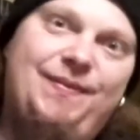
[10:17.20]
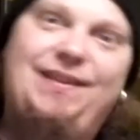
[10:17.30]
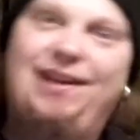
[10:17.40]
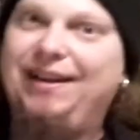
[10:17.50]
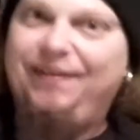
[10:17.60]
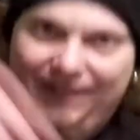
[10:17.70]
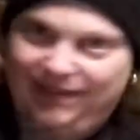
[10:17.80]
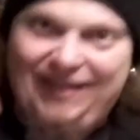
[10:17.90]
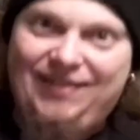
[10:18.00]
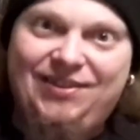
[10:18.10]
not a,
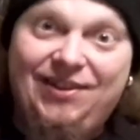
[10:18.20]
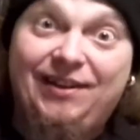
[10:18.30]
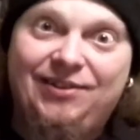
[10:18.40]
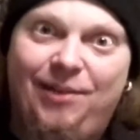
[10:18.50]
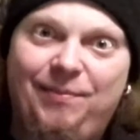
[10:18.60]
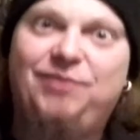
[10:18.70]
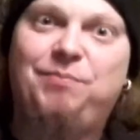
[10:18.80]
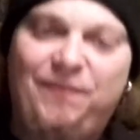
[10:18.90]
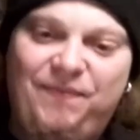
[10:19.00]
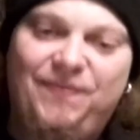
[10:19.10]
this is not a top list,
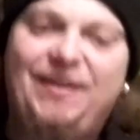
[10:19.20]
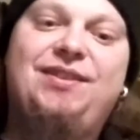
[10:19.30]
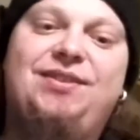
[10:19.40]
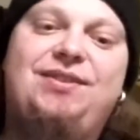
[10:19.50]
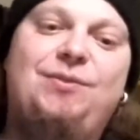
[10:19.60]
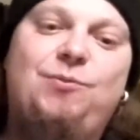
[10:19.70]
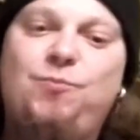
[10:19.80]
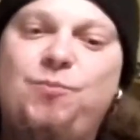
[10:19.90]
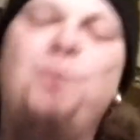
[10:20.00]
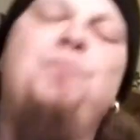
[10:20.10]
but this
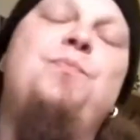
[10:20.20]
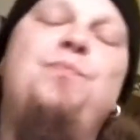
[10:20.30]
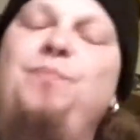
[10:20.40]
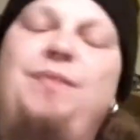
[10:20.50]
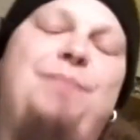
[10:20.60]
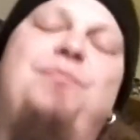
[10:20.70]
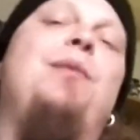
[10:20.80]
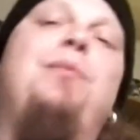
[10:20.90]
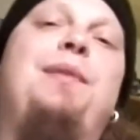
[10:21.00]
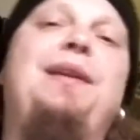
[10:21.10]
would
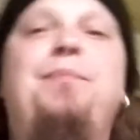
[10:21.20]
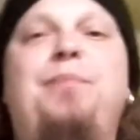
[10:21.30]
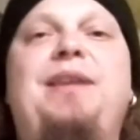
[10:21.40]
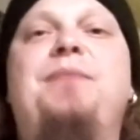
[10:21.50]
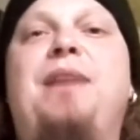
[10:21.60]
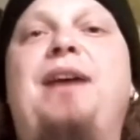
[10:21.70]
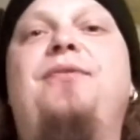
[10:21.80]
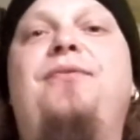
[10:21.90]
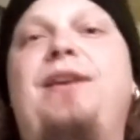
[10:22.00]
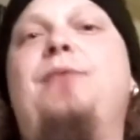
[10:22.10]
probably be my
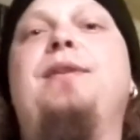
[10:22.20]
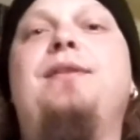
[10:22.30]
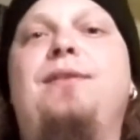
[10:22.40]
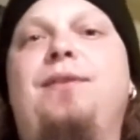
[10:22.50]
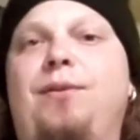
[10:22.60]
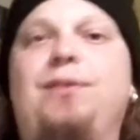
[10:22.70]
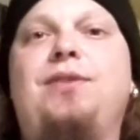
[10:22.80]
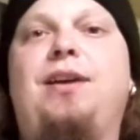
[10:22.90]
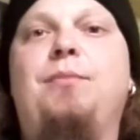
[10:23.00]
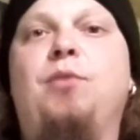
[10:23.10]
favorite
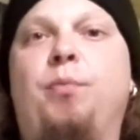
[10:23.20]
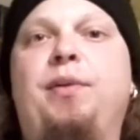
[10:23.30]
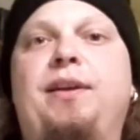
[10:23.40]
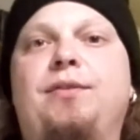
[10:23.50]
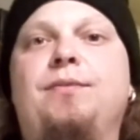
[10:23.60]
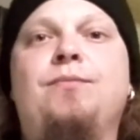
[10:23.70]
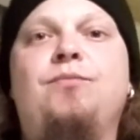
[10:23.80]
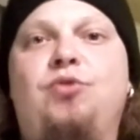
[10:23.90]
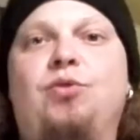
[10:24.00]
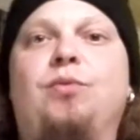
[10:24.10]
all-time opening
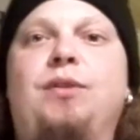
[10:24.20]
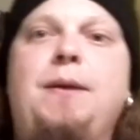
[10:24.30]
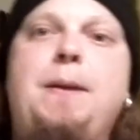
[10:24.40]
tune.